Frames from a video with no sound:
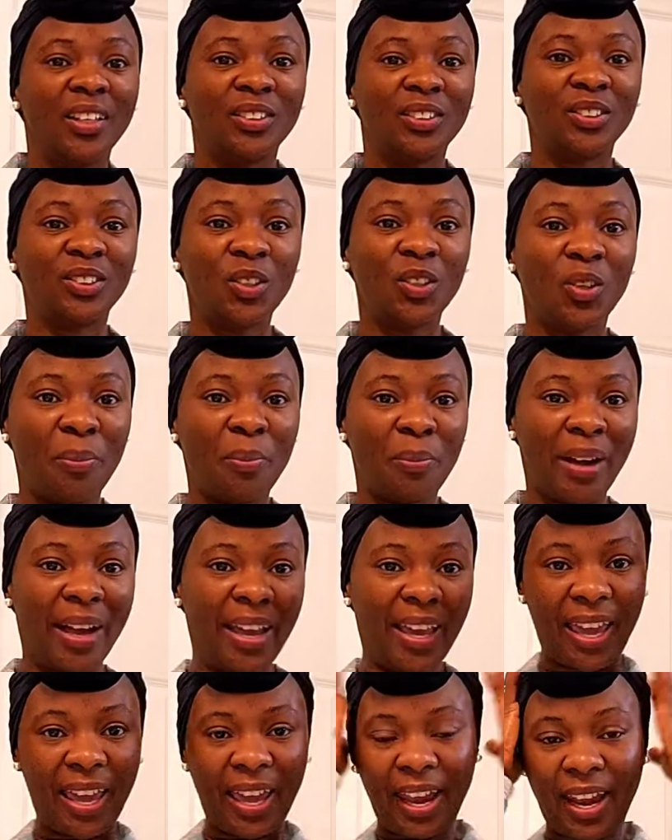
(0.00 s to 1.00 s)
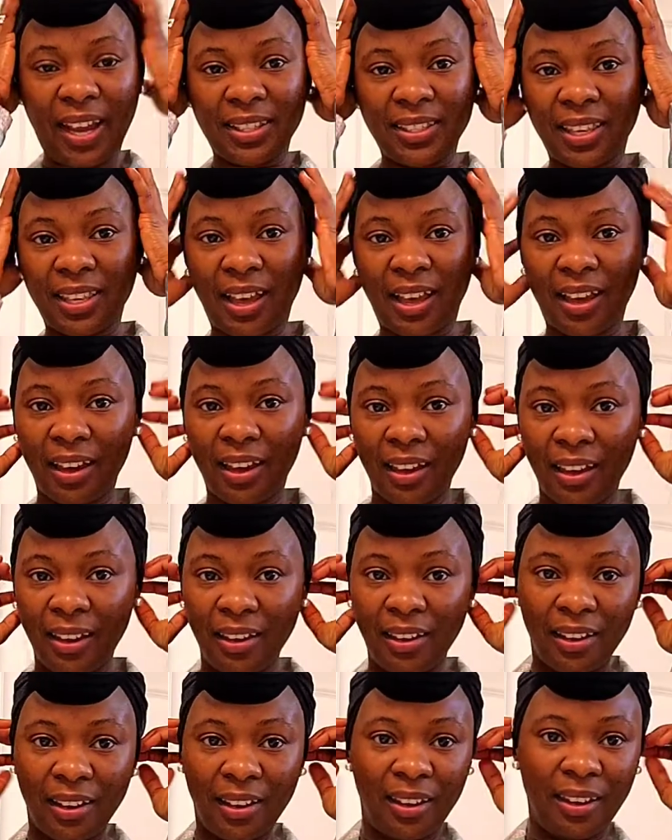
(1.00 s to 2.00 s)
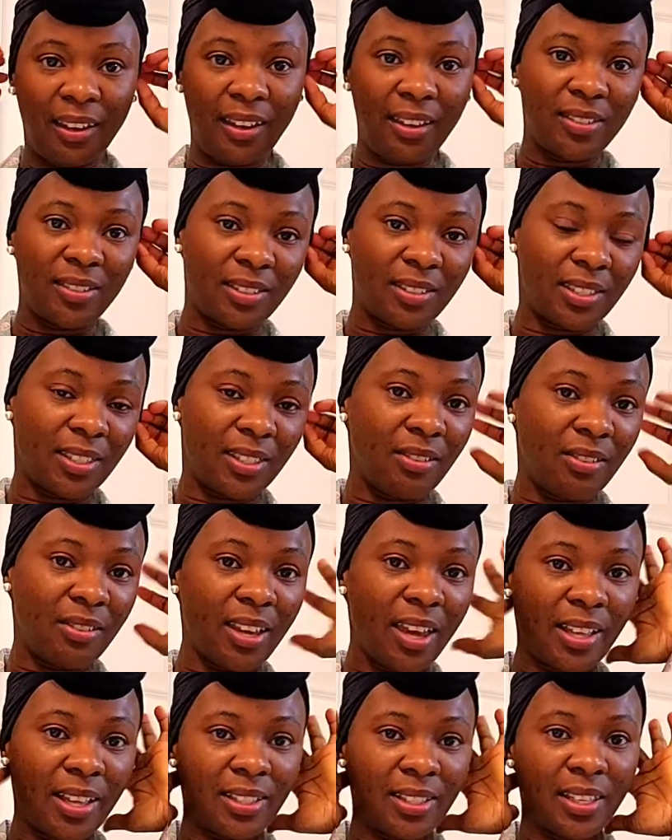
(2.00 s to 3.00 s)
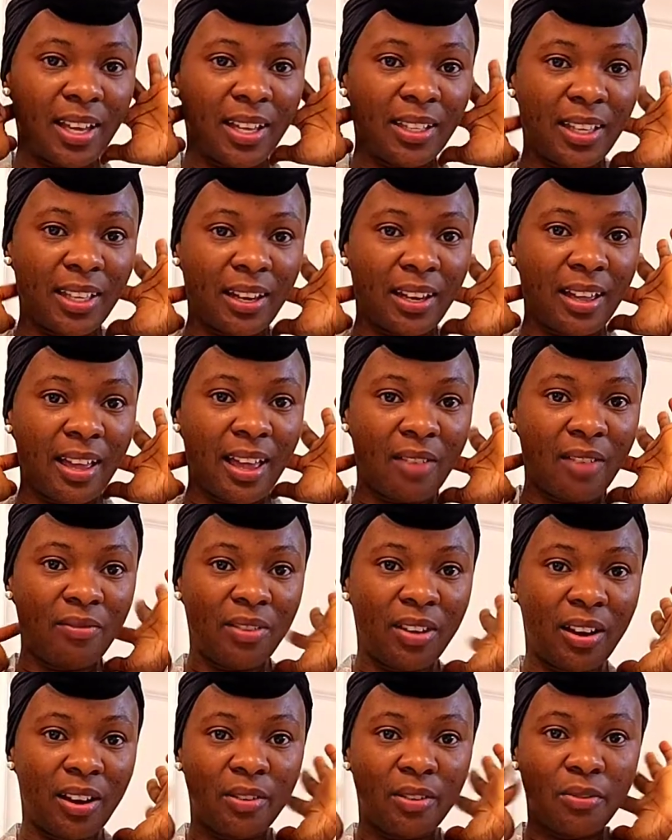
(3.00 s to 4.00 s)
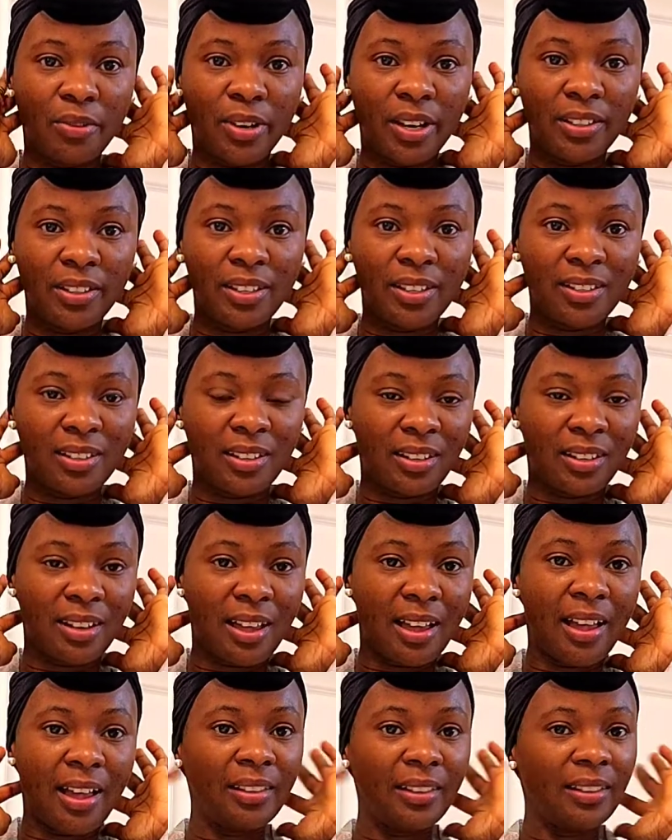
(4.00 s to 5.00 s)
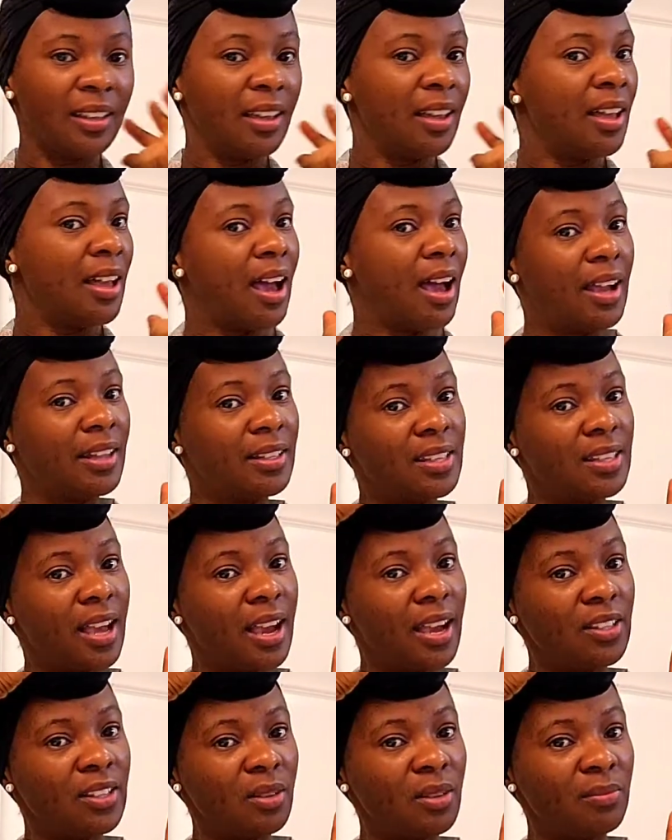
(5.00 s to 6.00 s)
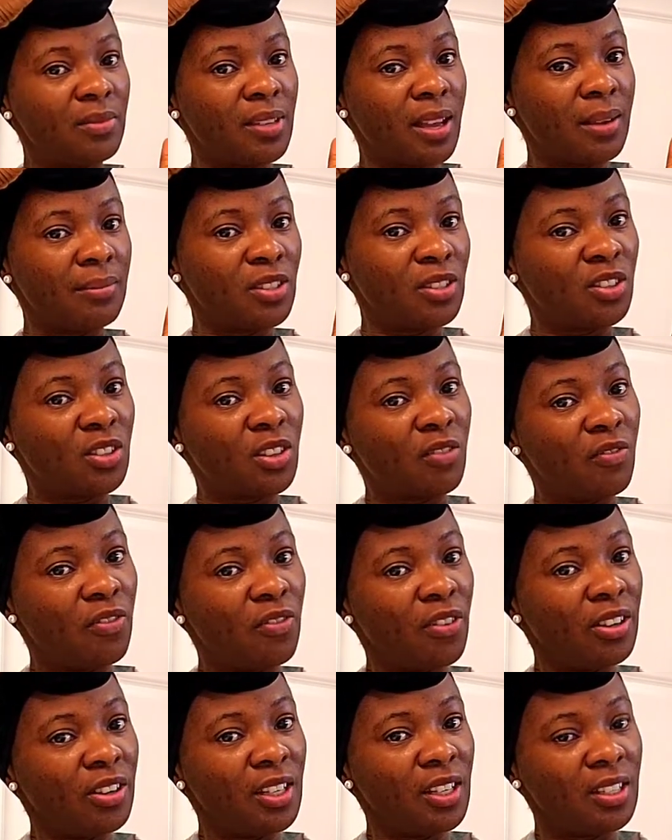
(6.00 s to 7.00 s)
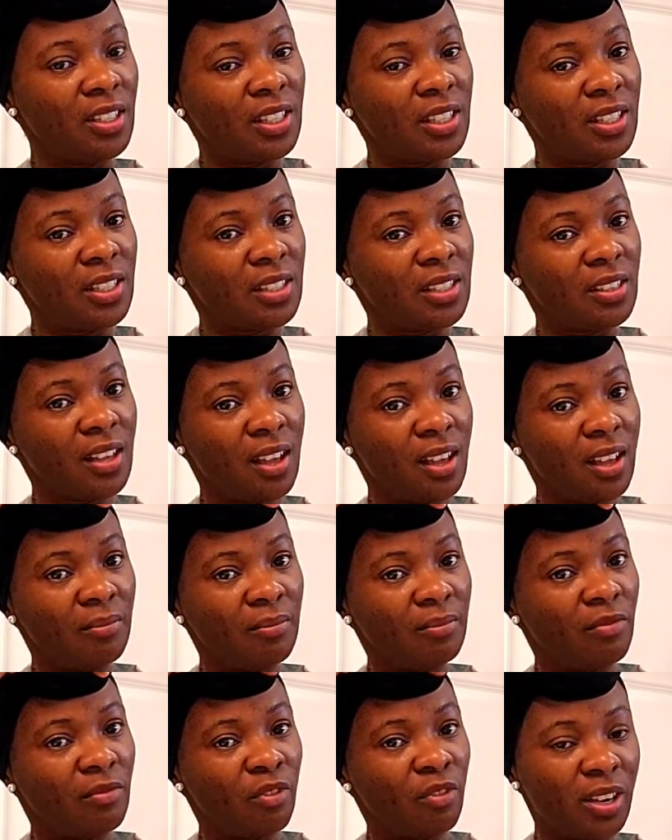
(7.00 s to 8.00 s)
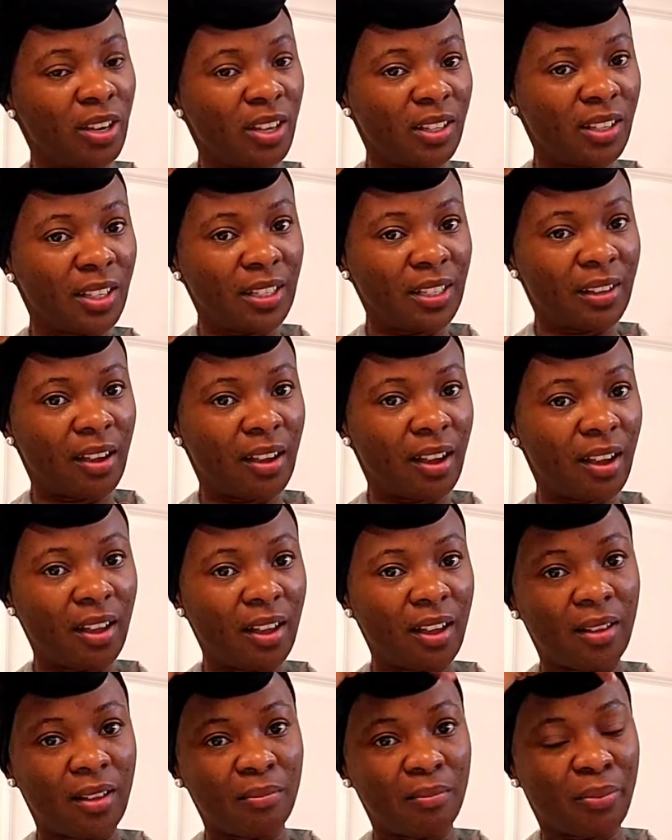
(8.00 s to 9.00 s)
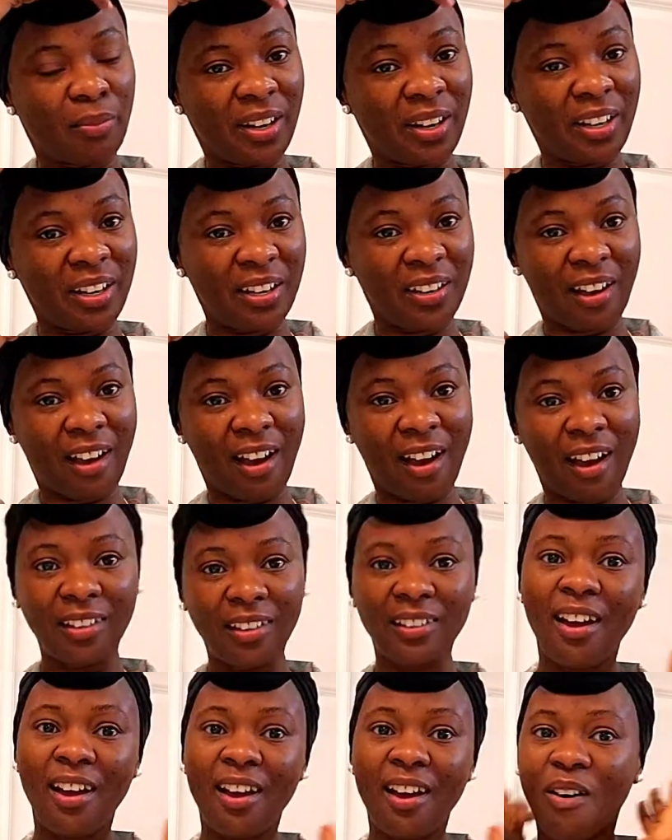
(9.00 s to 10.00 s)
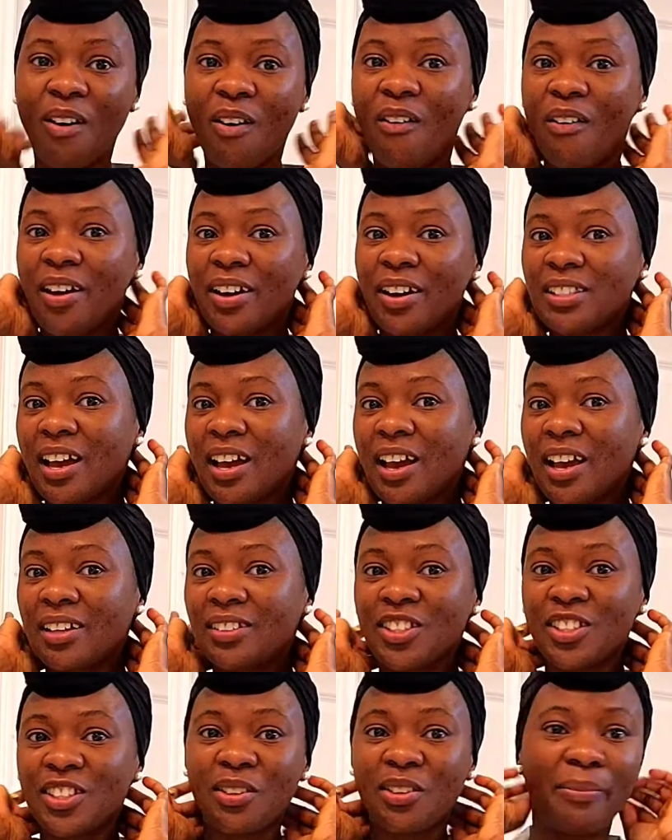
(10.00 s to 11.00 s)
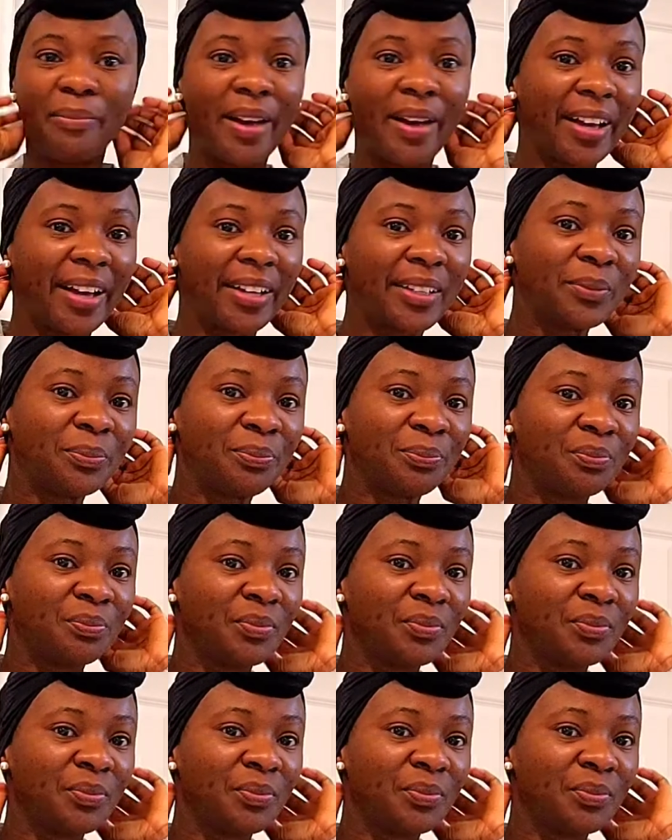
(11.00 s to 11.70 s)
So my hair tie is a silk hair tie that I have here. I wear this a lot. I tie it sometimes to the front end, this um, really um, pretty knot, or I tie it to the back.